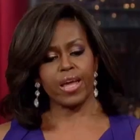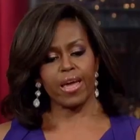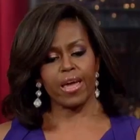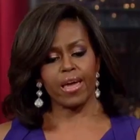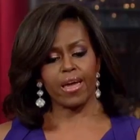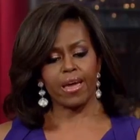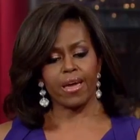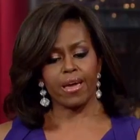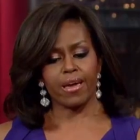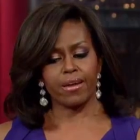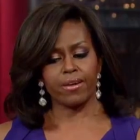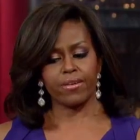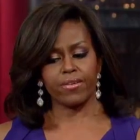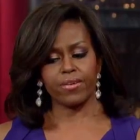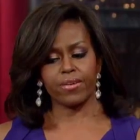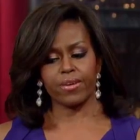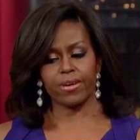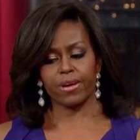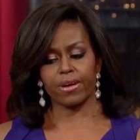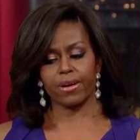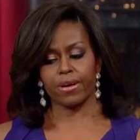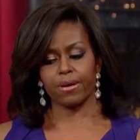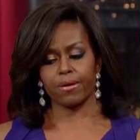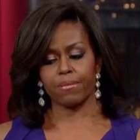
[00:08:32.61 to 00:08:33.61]
And,
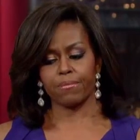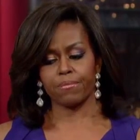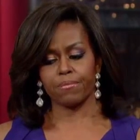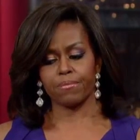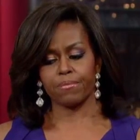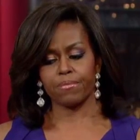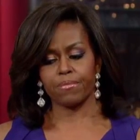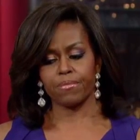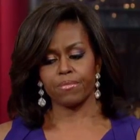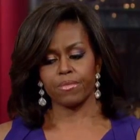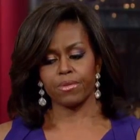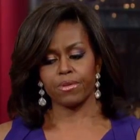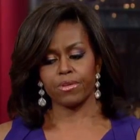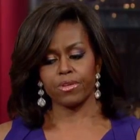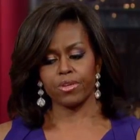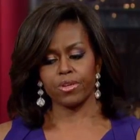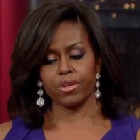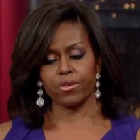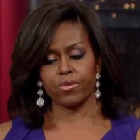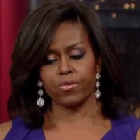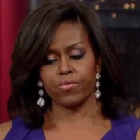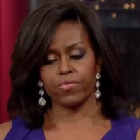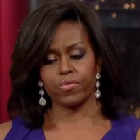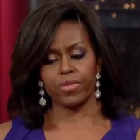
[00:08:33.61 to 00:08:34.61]
you
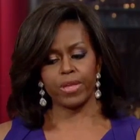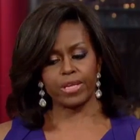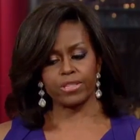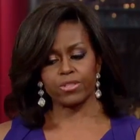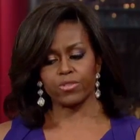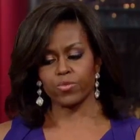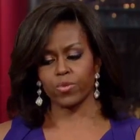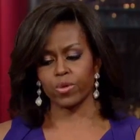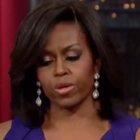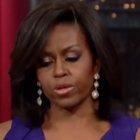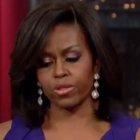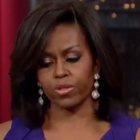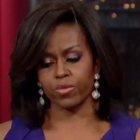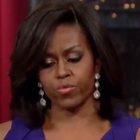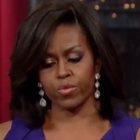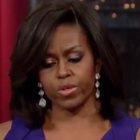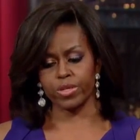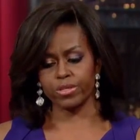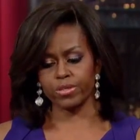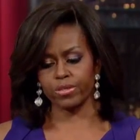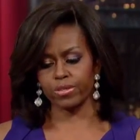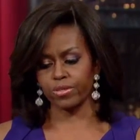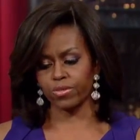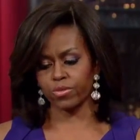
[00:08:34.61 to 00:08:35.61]
know, that's one of the
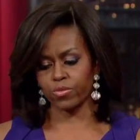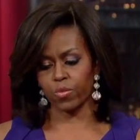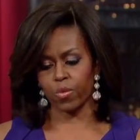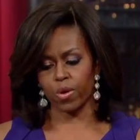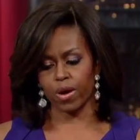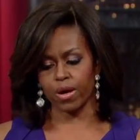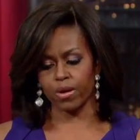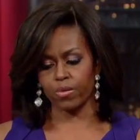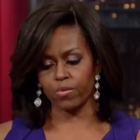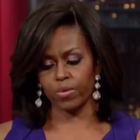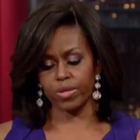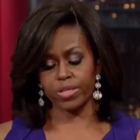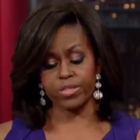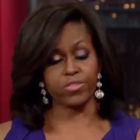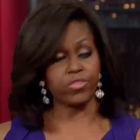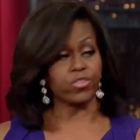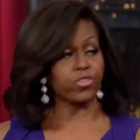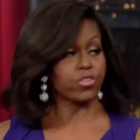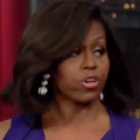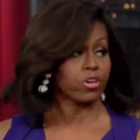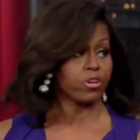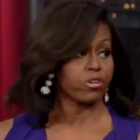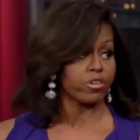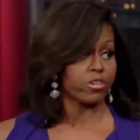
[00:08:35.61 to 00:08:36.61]
reasons why we
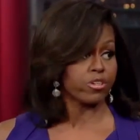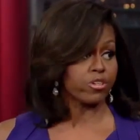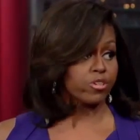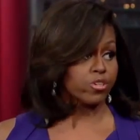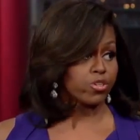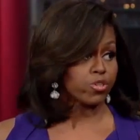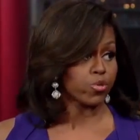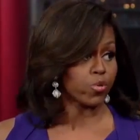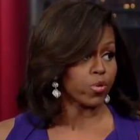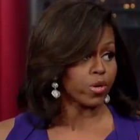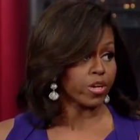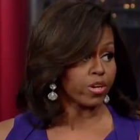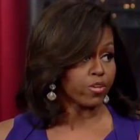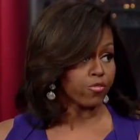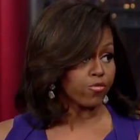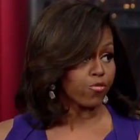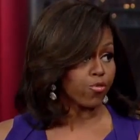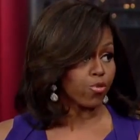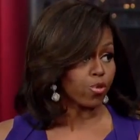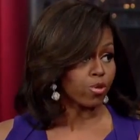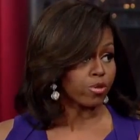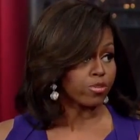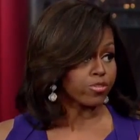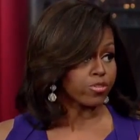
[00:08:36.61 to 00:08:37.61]
started joining
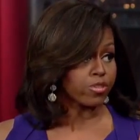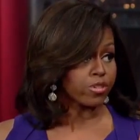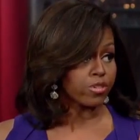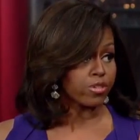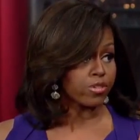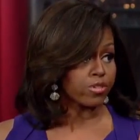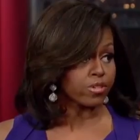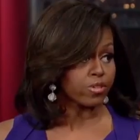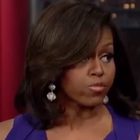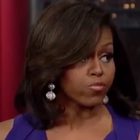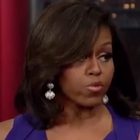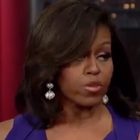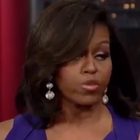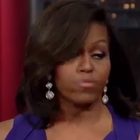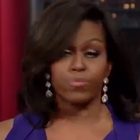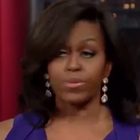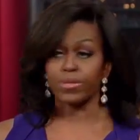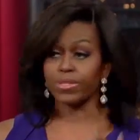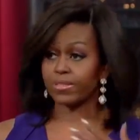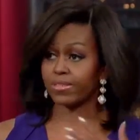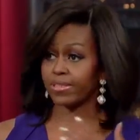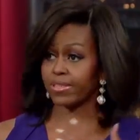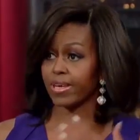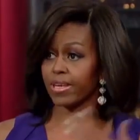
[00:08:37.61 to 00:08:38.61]
forces. And we've
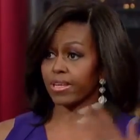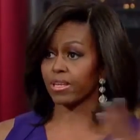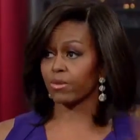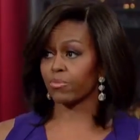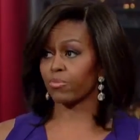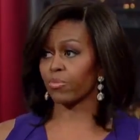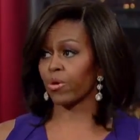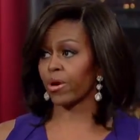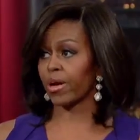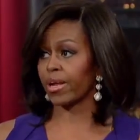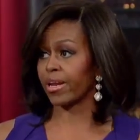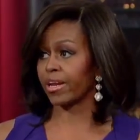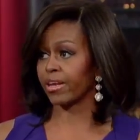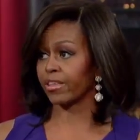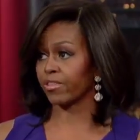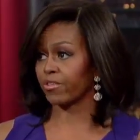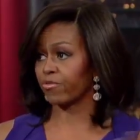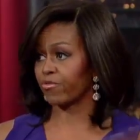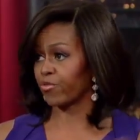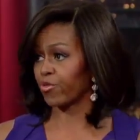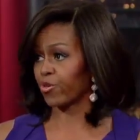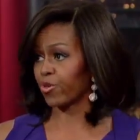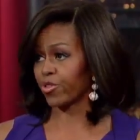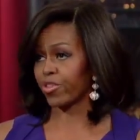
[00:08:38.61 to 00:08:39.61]
been celebrating the
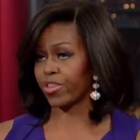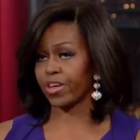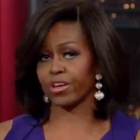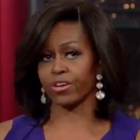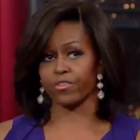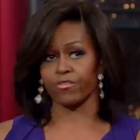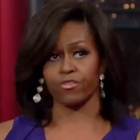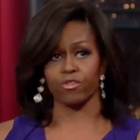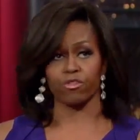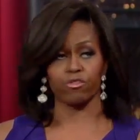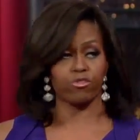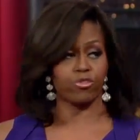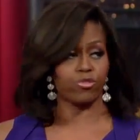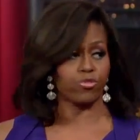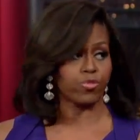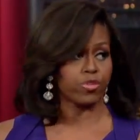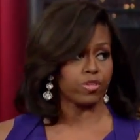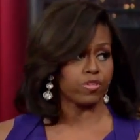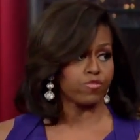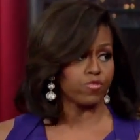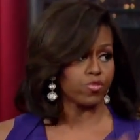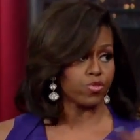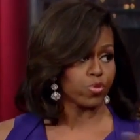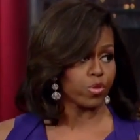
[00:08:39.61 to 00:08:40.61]
4th
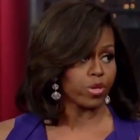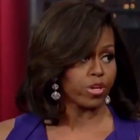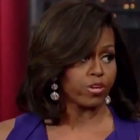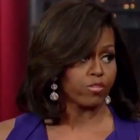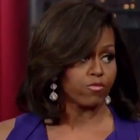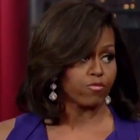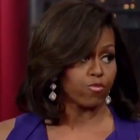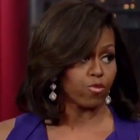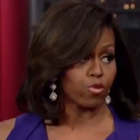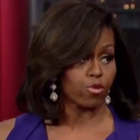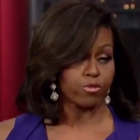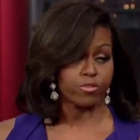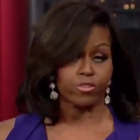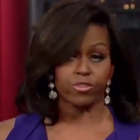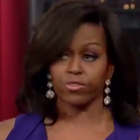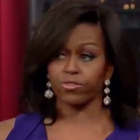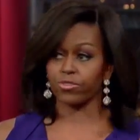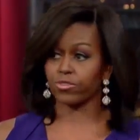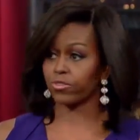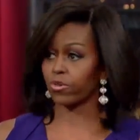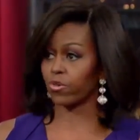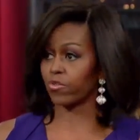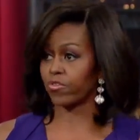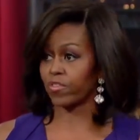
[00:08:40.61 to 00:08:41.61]
anniversary of joining
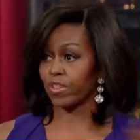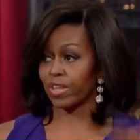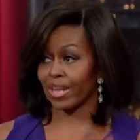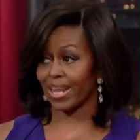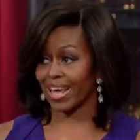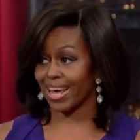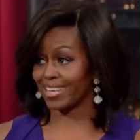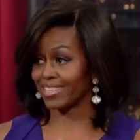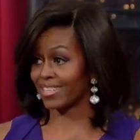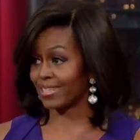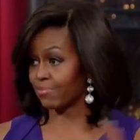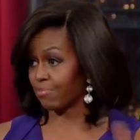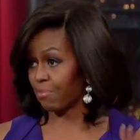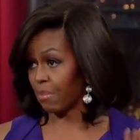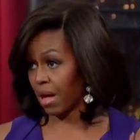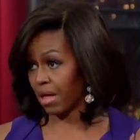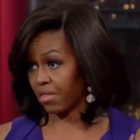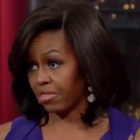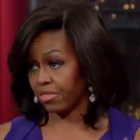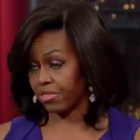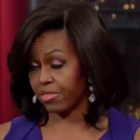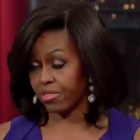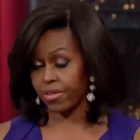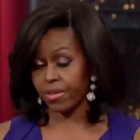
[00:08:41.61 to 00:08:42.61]
forces over the last
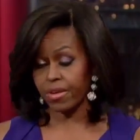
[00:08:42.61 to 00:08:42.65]
month.